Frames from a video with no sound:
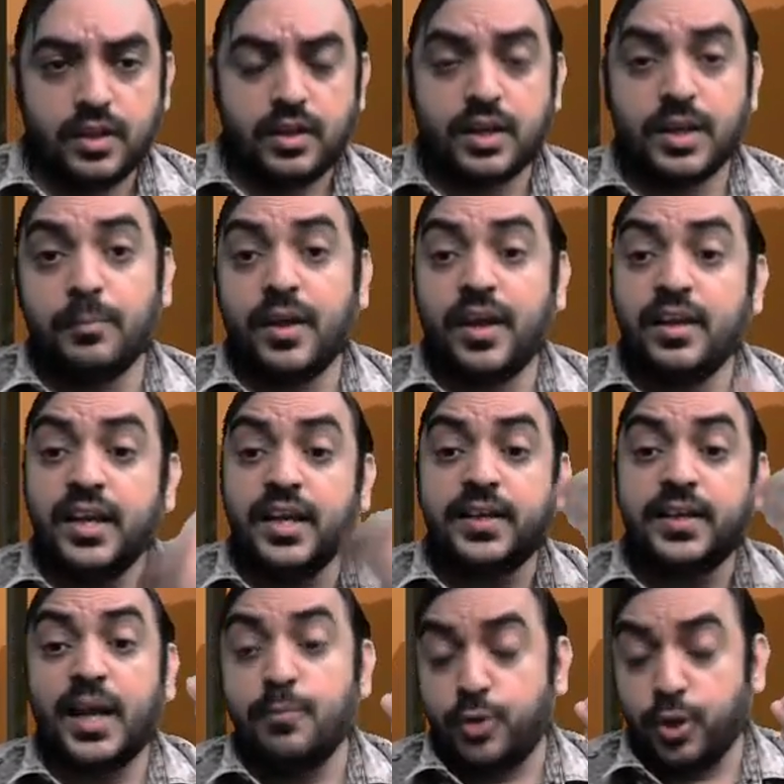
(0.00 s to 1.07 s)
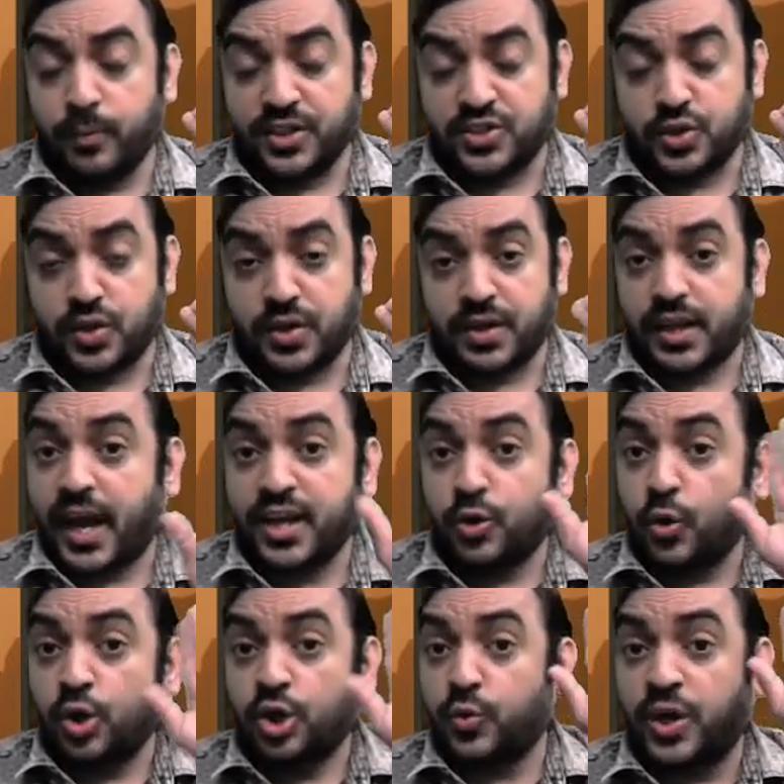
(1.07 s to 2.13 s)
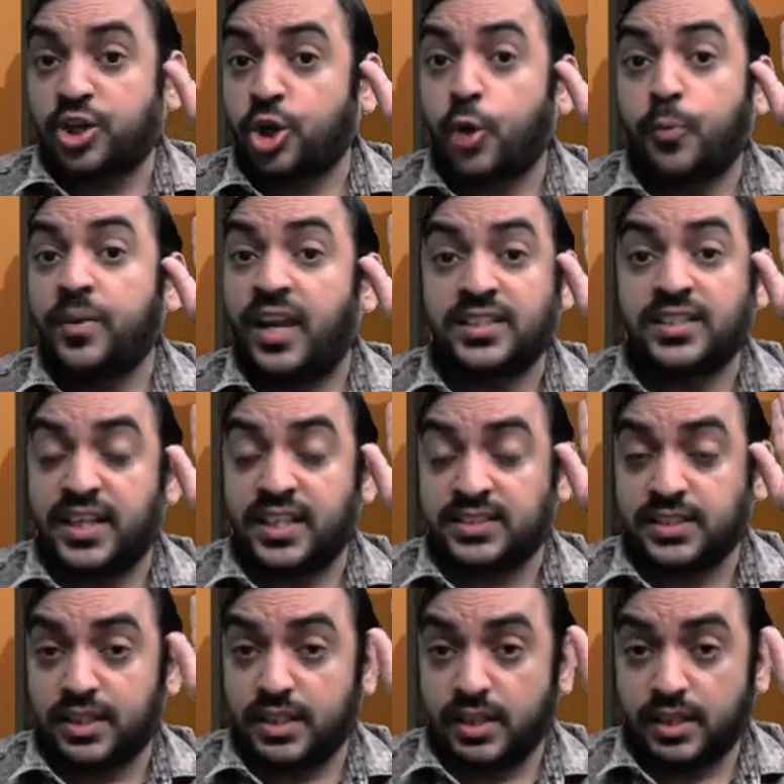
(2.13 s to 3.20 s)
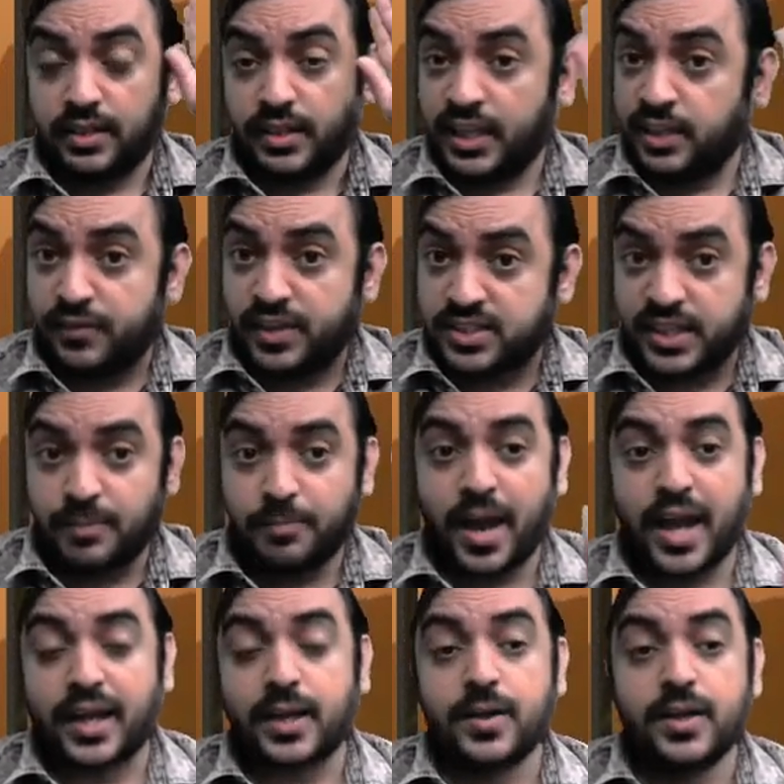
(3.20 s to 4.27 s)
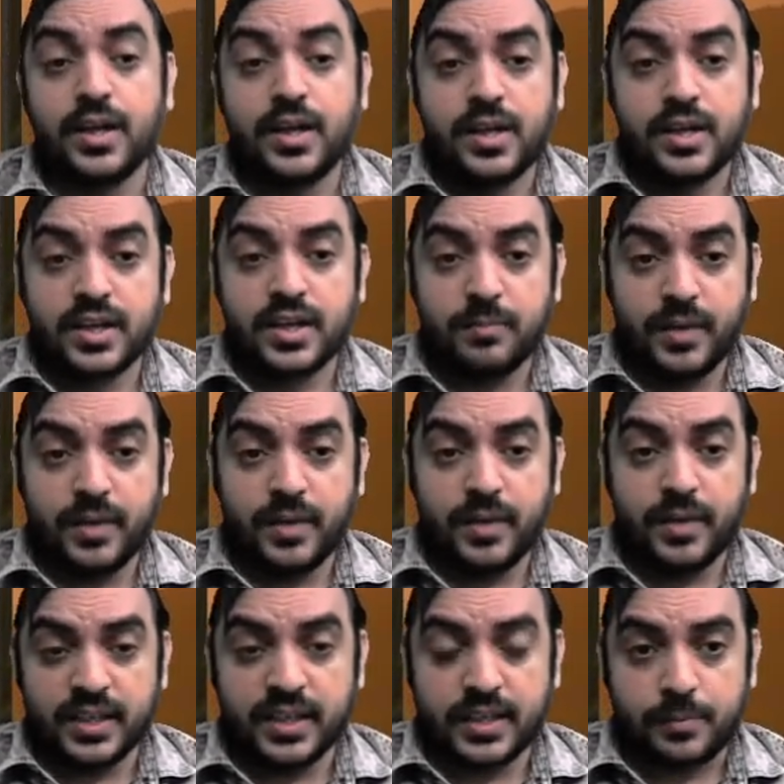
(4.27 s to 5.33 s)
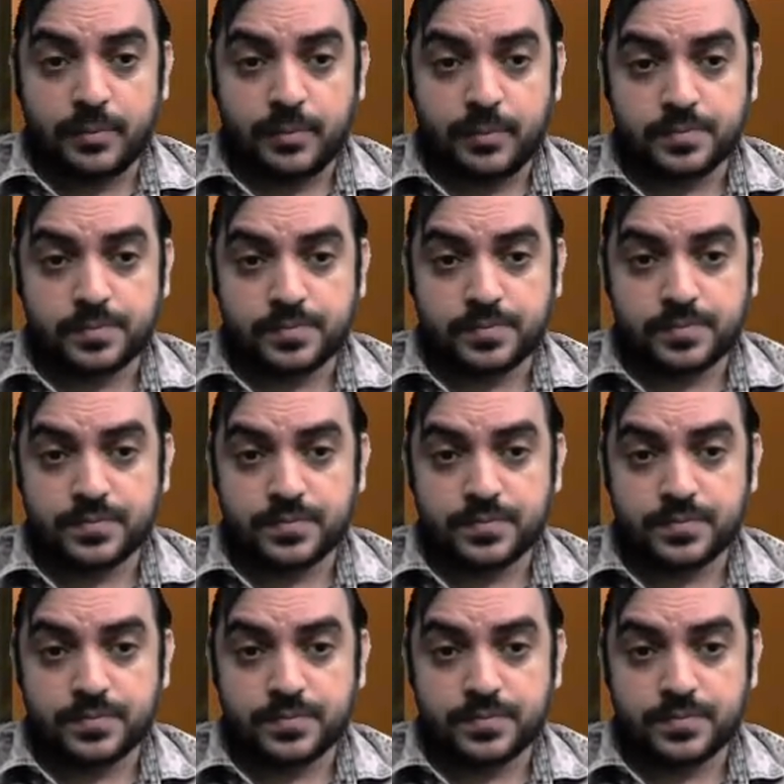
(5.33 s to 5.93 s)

remaining time to maturity. I don't want how many years it is uh, invested back. Remaining time